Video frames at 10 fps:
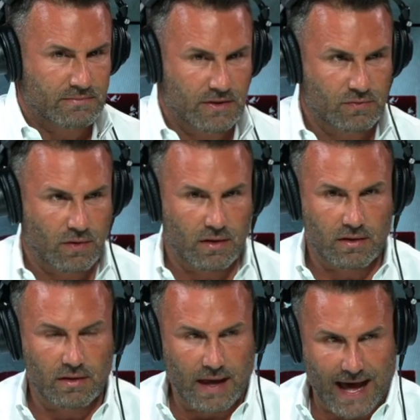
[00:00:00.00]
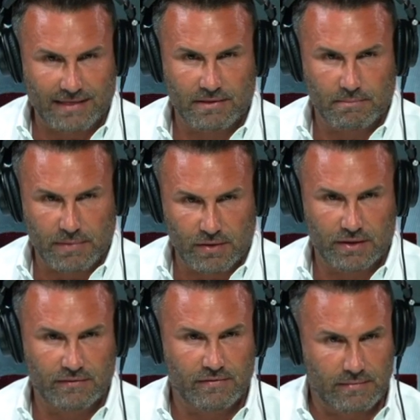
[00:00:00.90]
must work at the
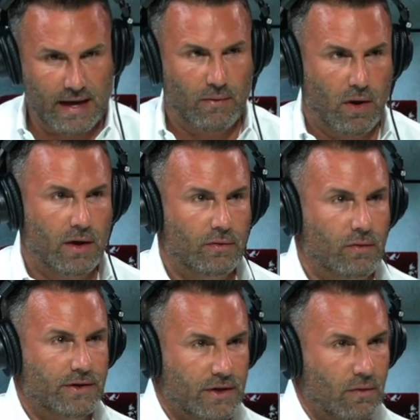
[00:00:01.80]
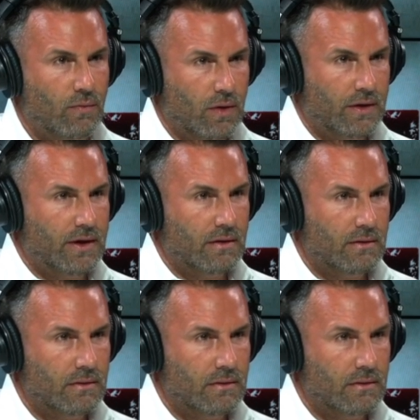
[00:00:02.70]
building from now on, or you don't work here?